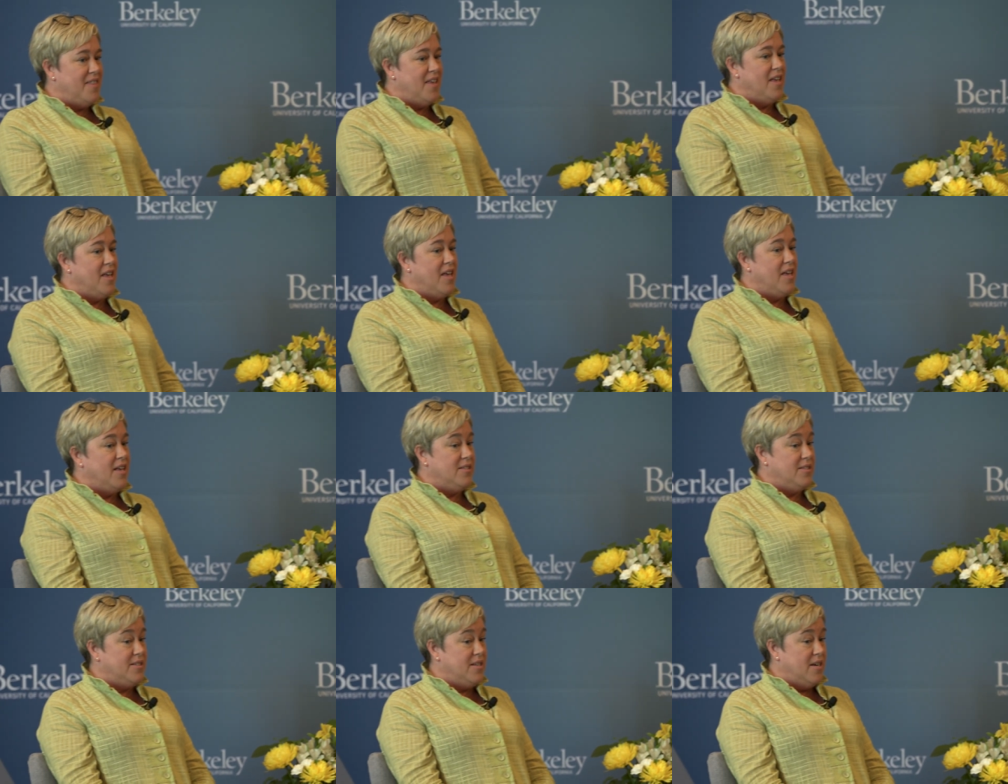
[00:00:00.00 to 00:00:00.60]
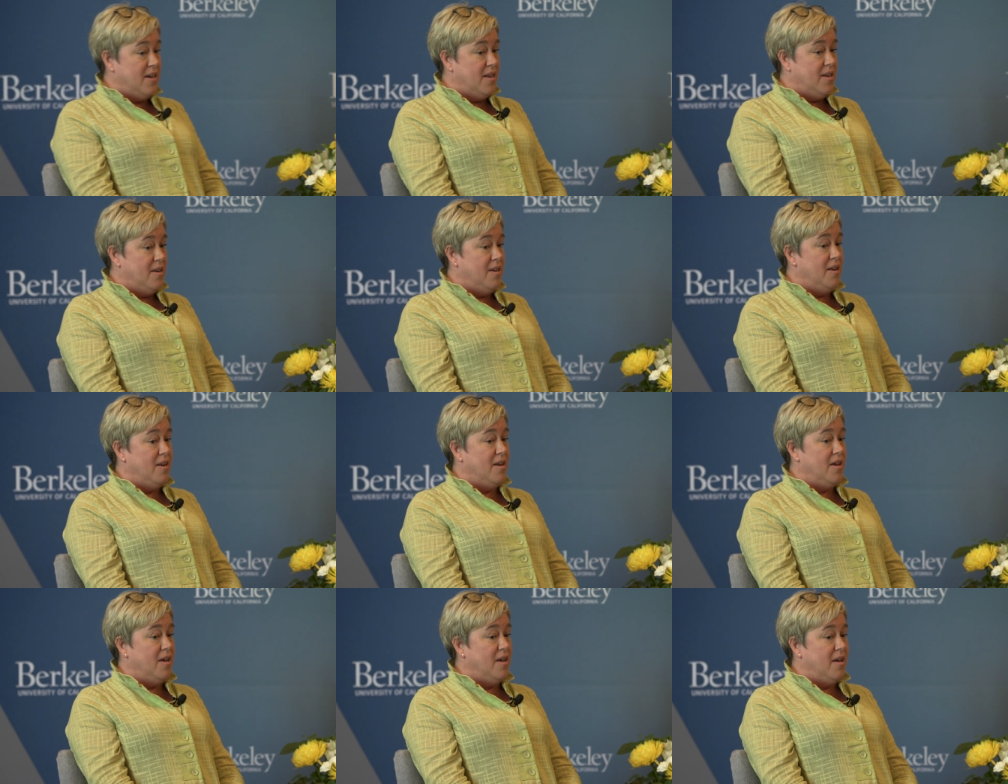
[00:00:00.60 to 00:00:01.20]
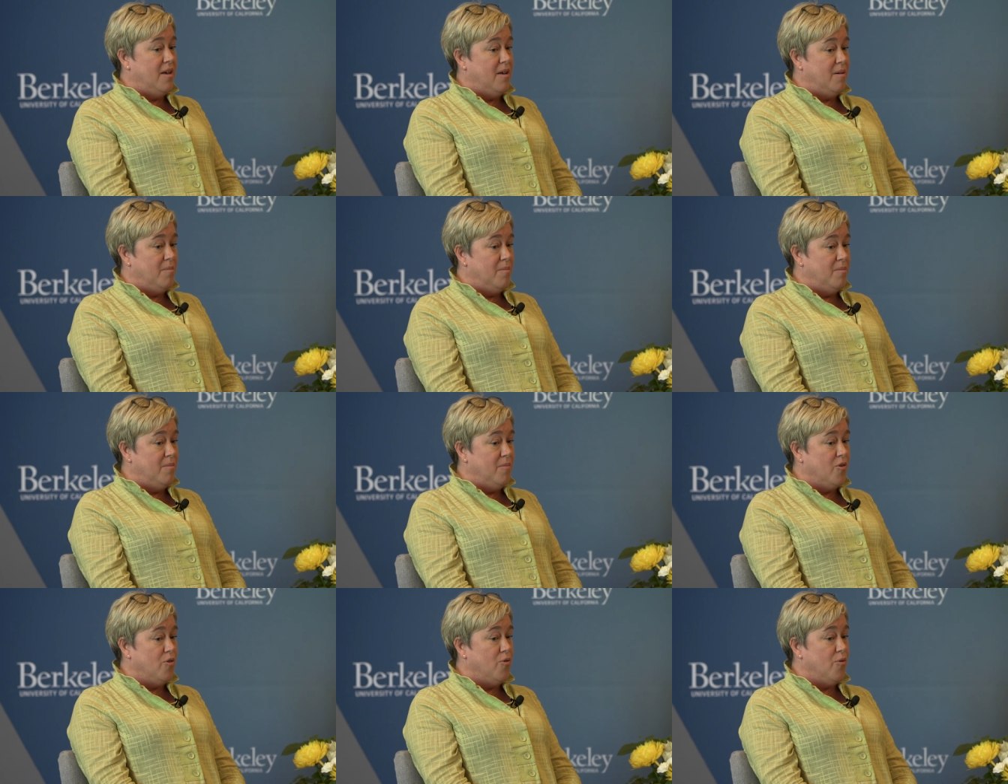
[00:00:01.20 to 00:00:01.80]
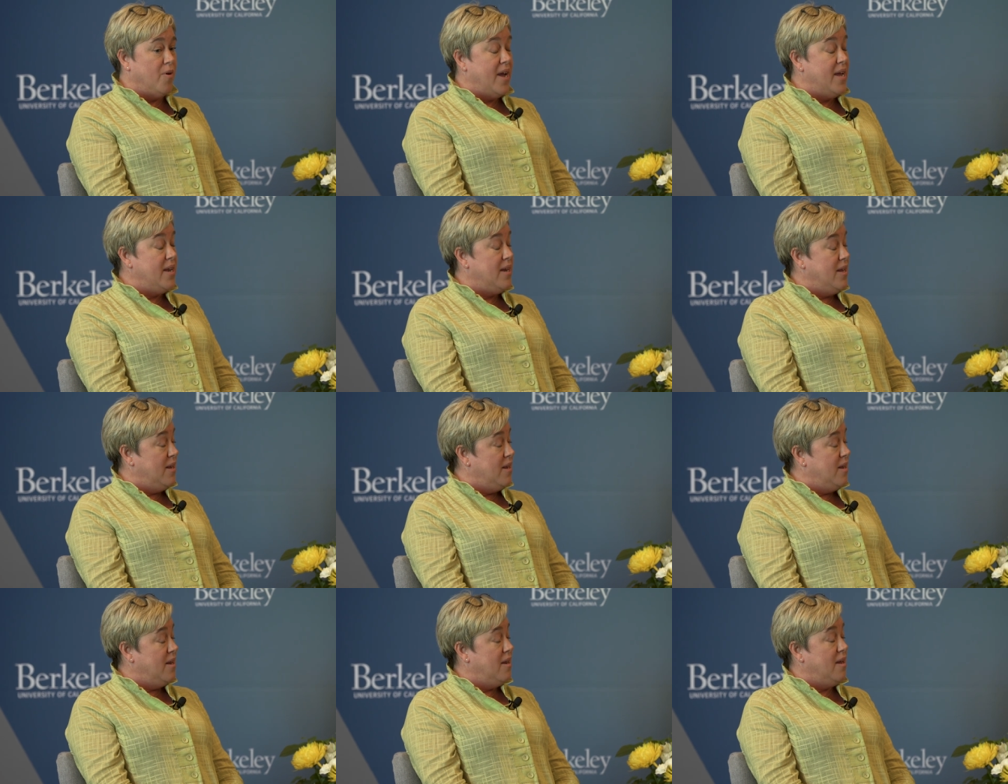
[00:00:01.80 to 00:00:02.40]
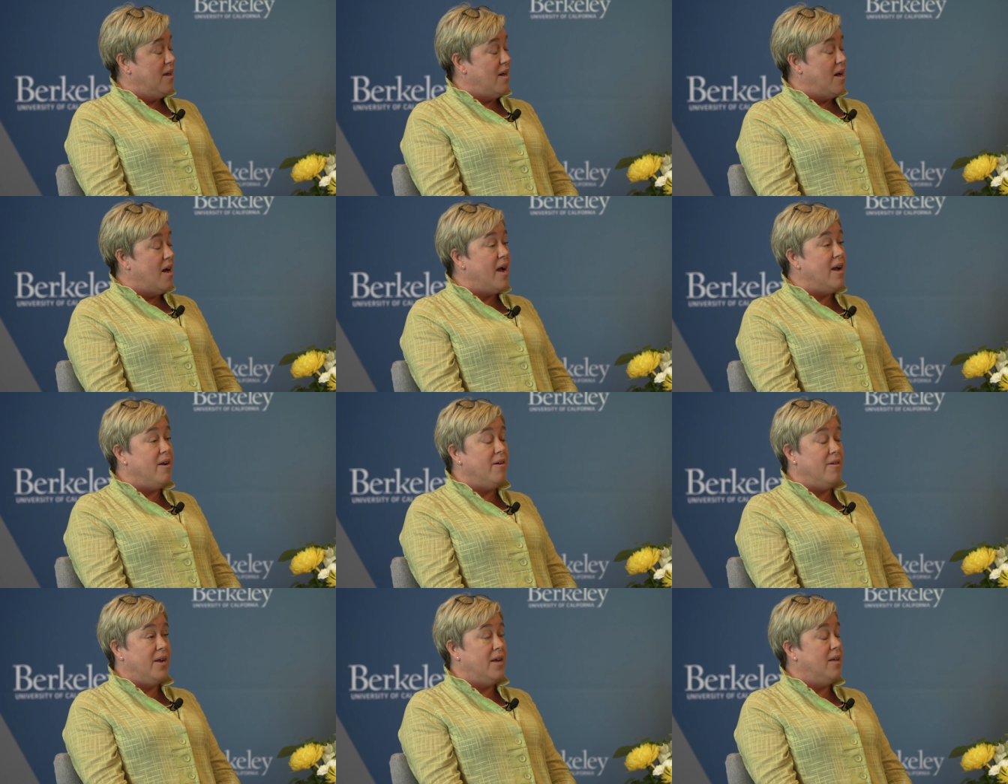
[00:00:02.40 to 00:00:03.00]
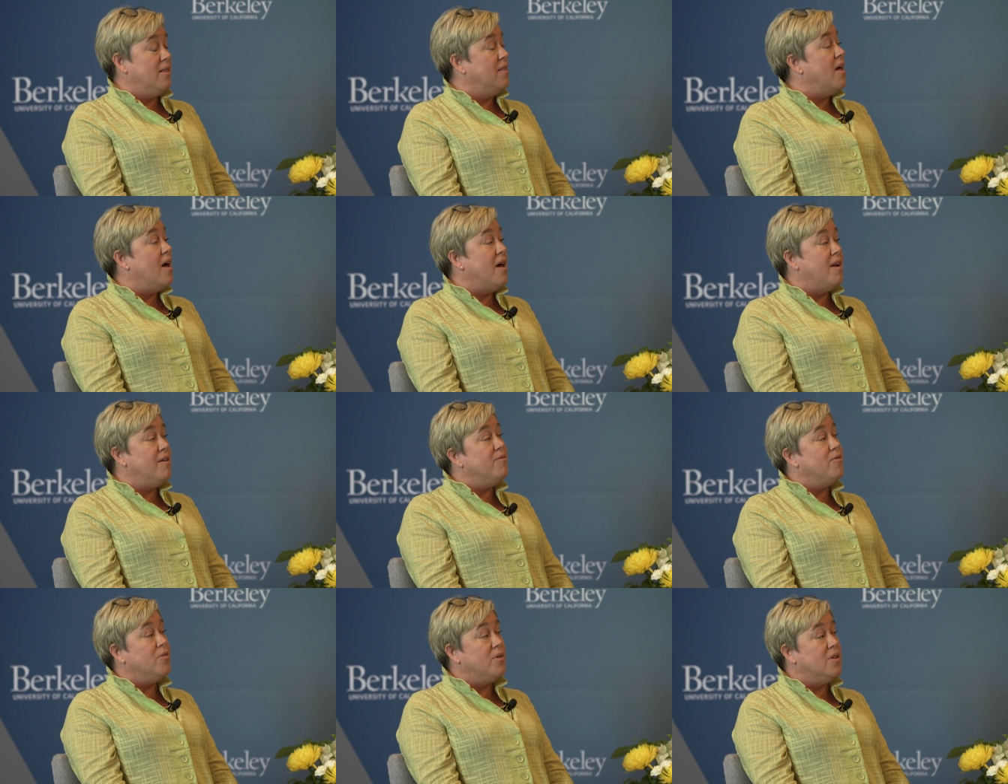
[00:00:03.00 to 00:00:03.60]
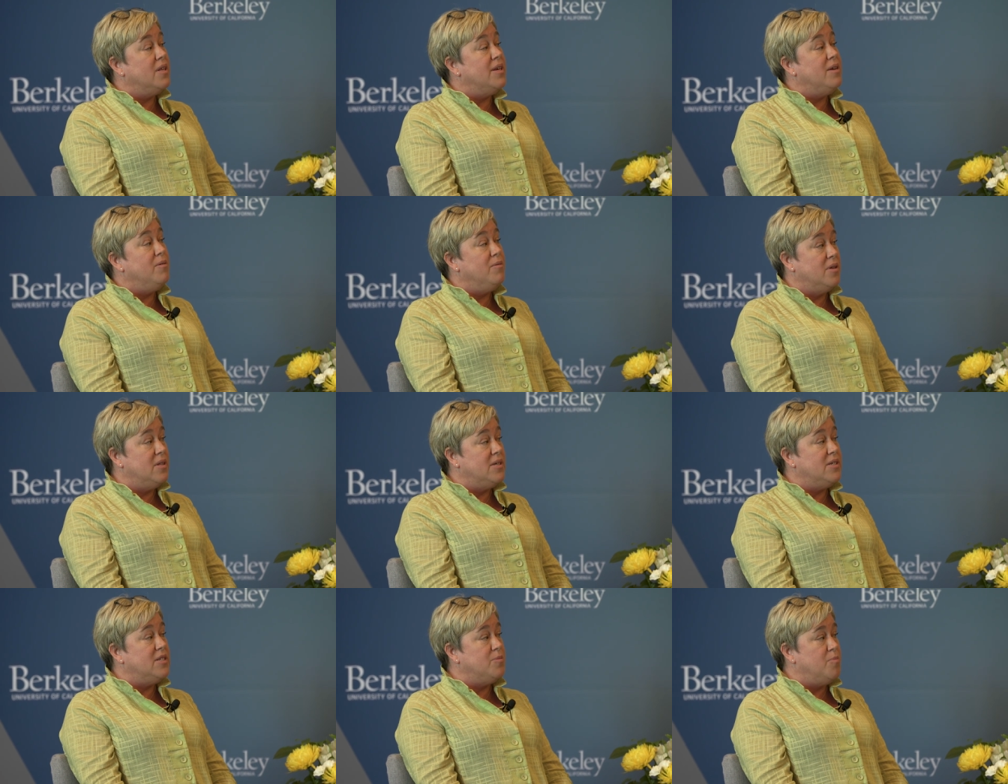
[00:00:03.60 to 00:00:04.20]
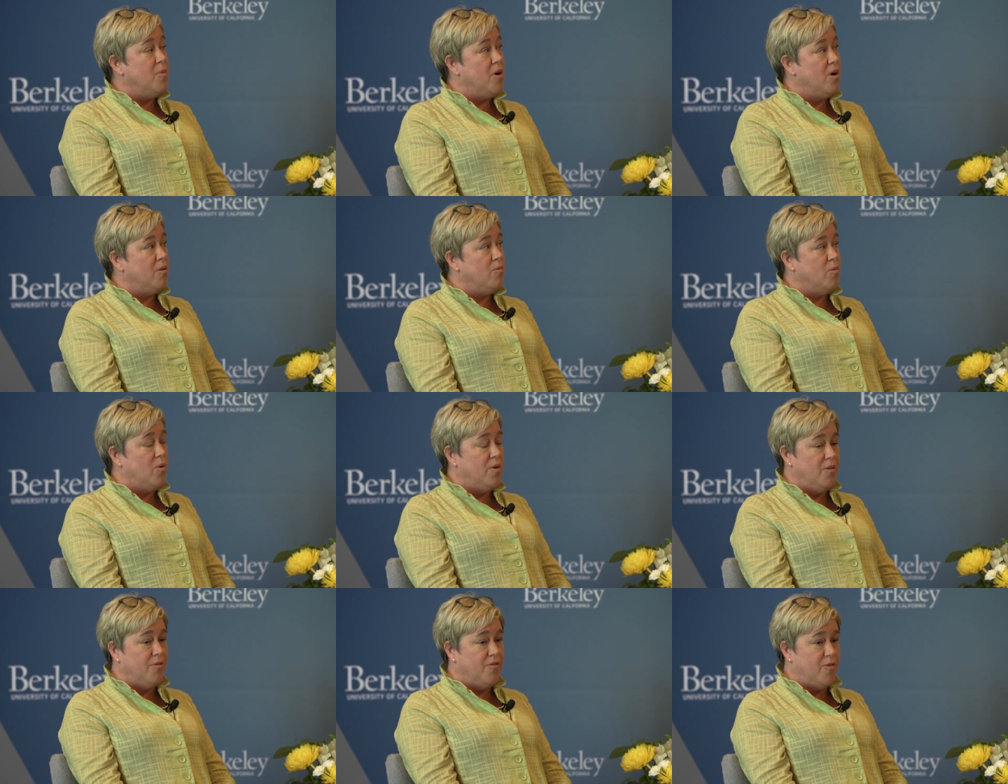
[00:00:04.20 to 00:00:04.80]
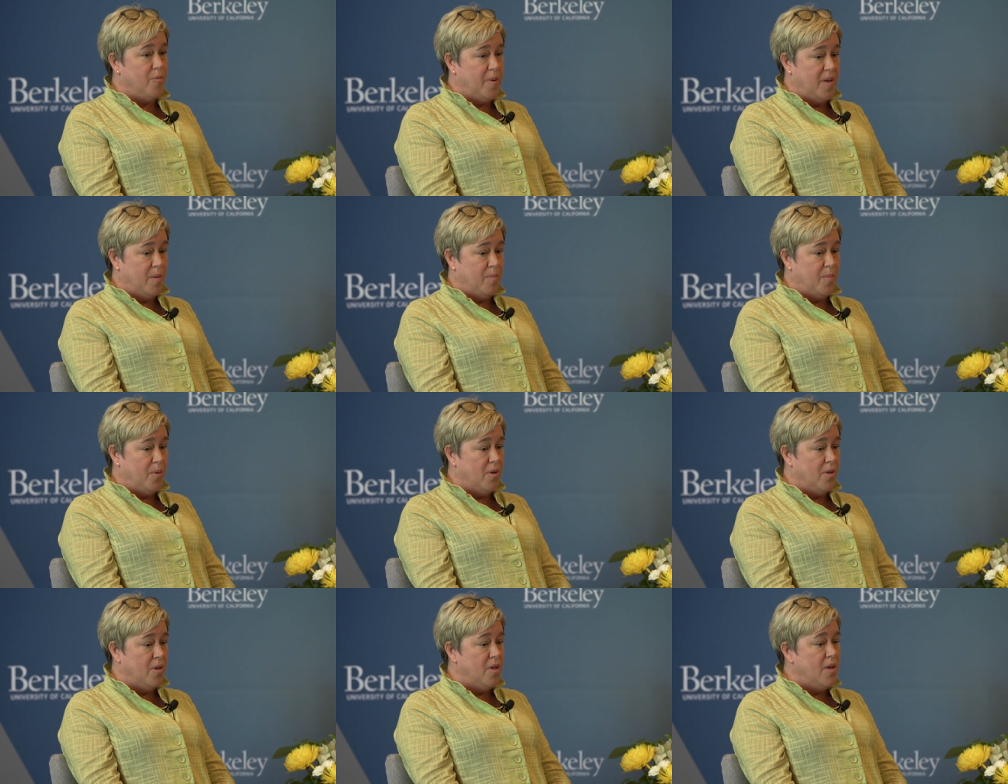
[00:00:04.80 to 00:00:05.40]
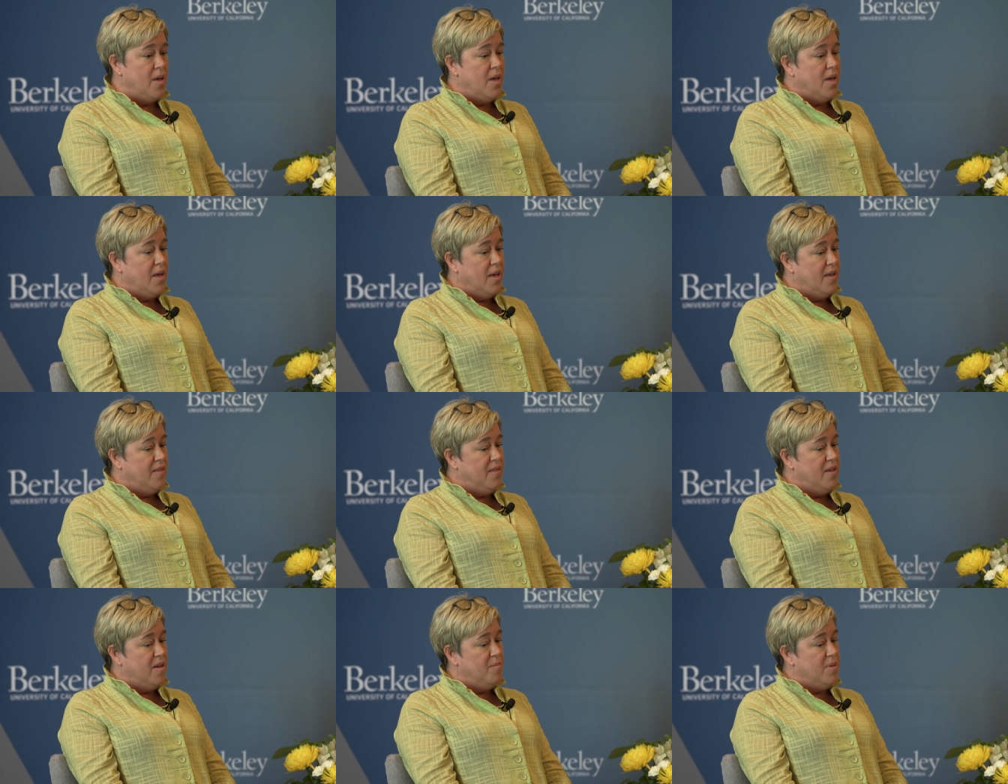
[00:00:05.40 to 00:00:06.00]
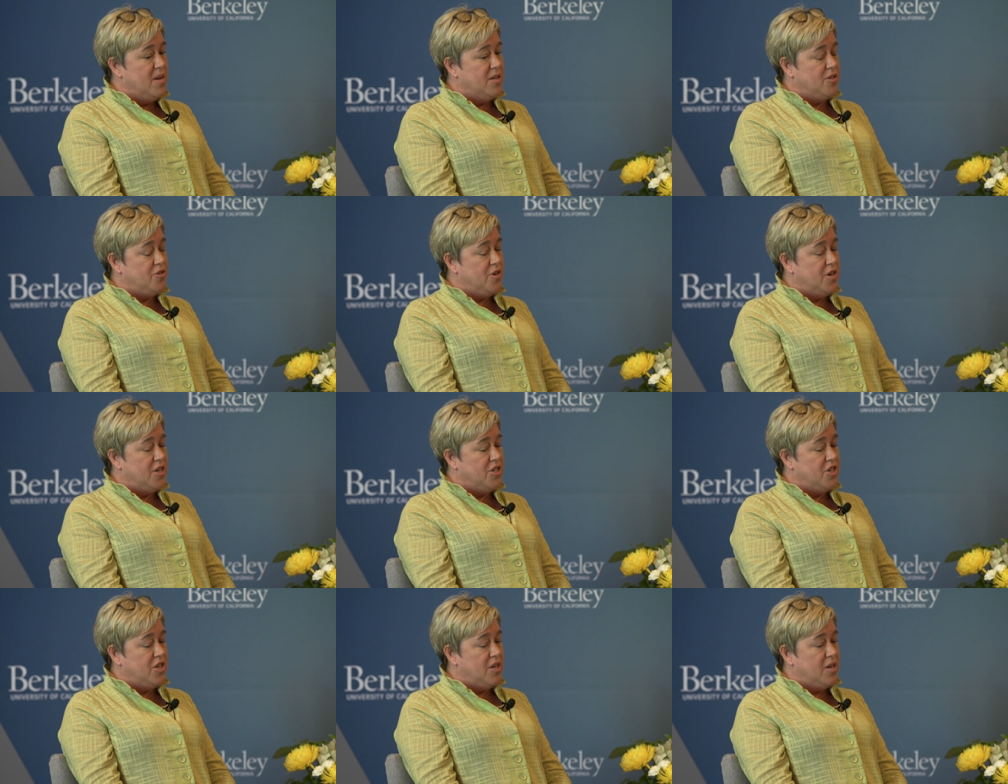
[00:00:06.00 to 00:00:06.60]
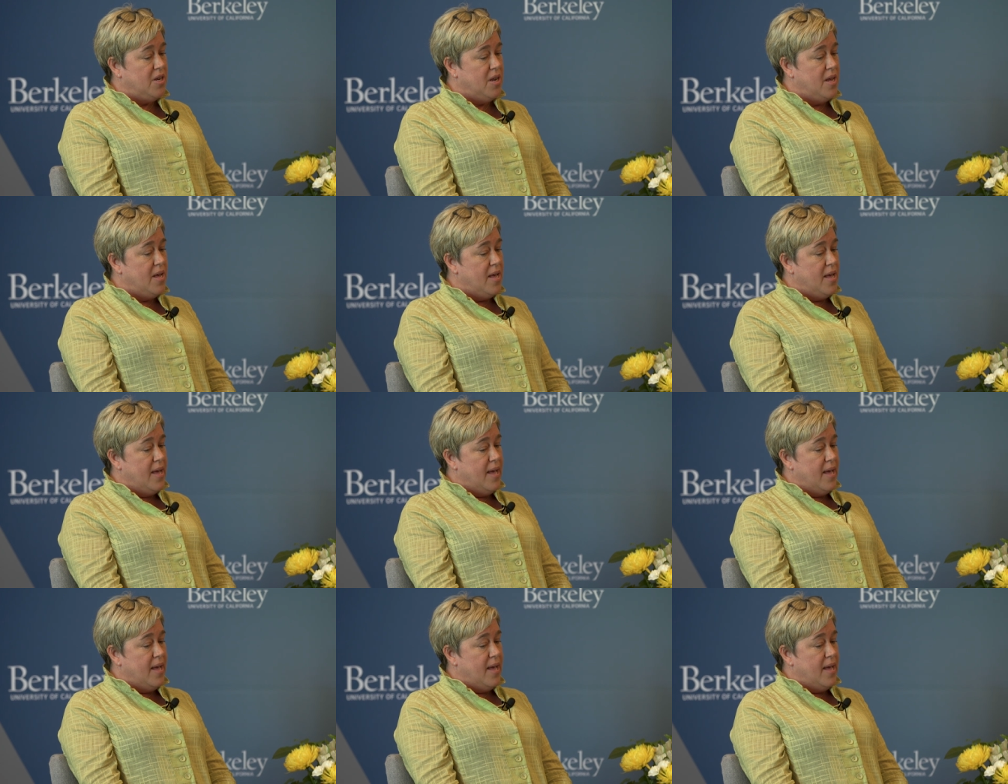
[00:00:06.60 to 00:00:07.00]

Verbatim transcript: that he's done um, great in hiring a lot of really, really smart, wonderful people in the administration.